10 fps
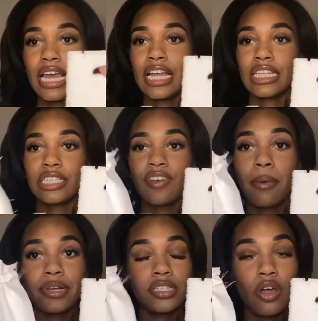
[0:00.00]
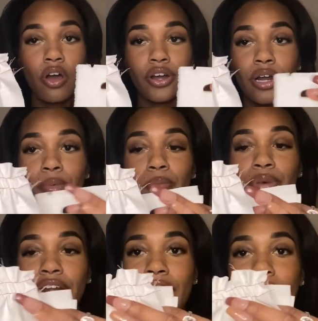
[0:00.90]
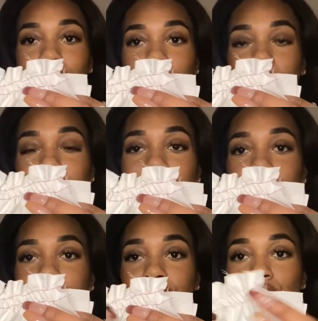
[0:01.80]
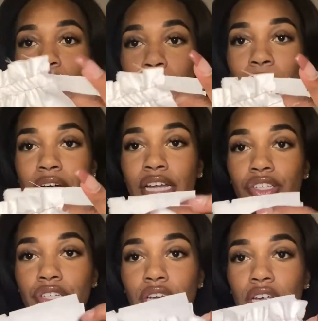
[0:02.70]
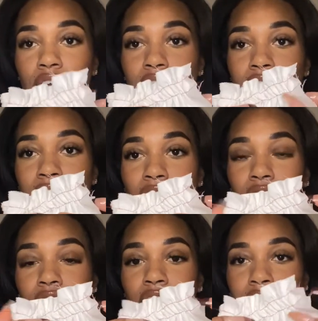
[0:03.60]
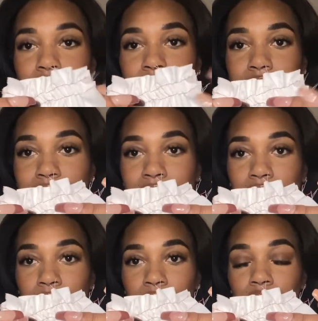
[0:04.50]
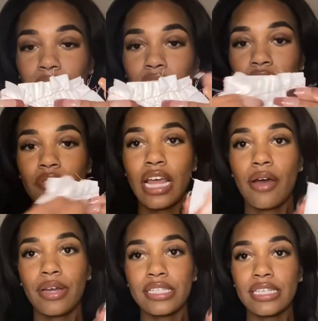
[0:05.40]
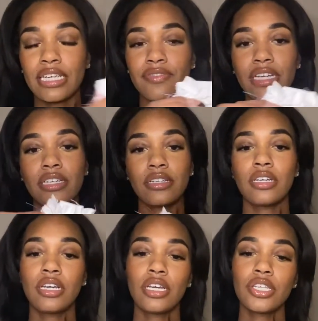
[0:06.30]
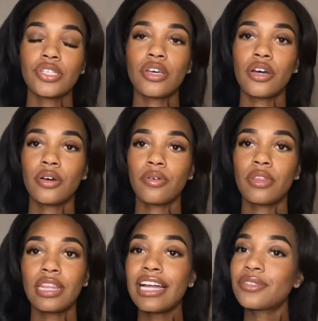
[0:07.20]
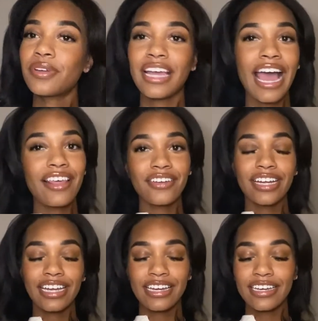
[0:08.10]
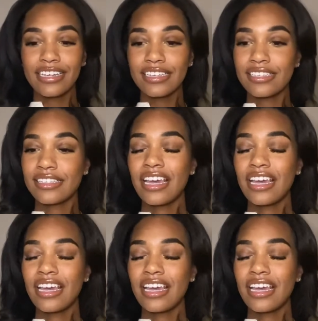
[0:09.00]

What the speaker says: this fabric's longer, but I gathered it so much, now they're like the same. So now it's even. So that's what gathering is.